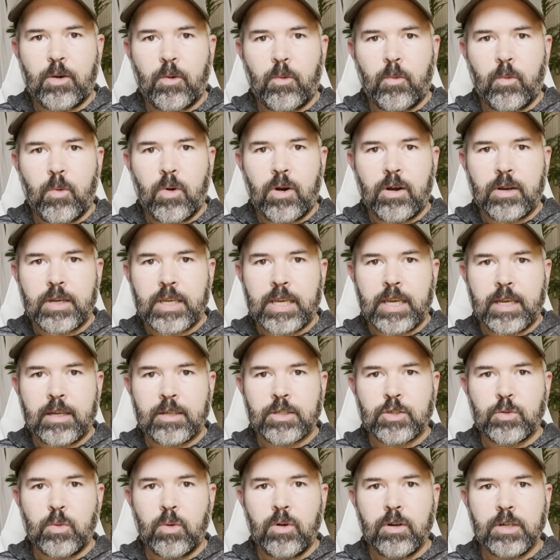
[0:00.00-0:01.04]
walking
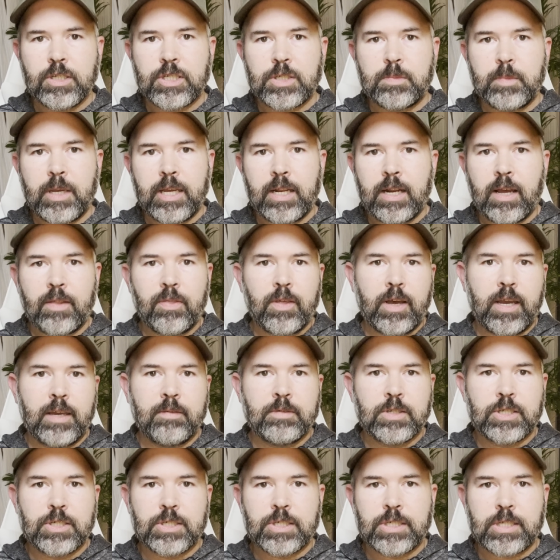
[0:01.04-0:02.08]
towards me, and I thought he
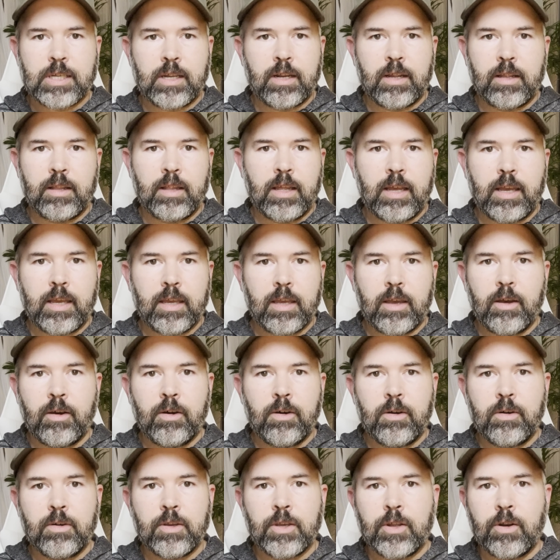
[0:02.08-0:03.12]
was just going to like,
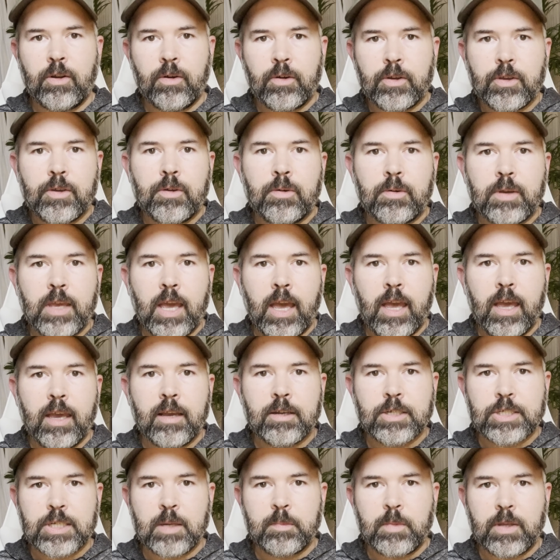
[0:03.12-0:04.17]
oh, are you okay? Or
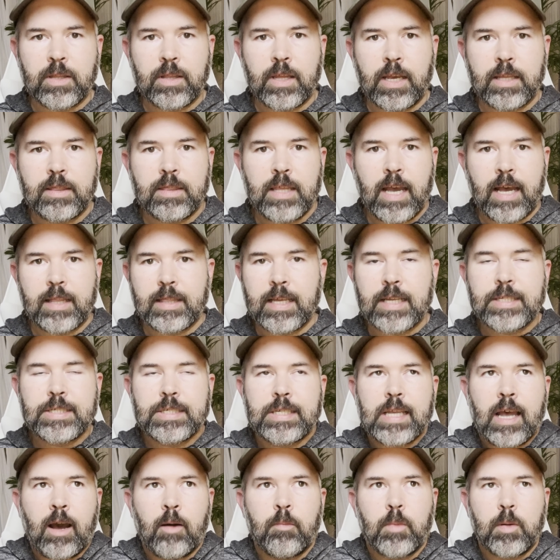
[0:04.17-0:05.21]
something like that. That's
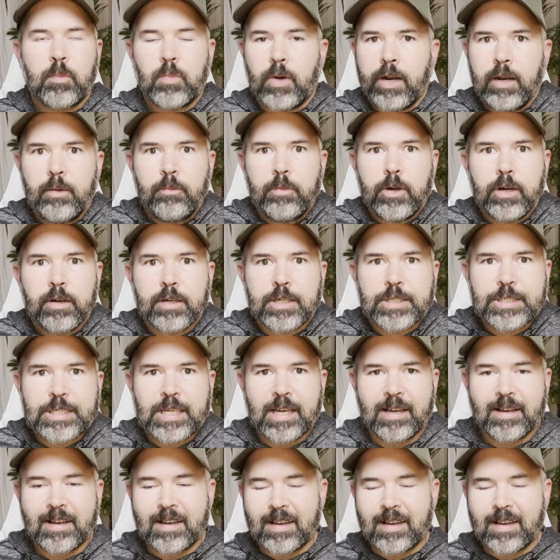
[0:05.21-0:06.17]
how my brain works.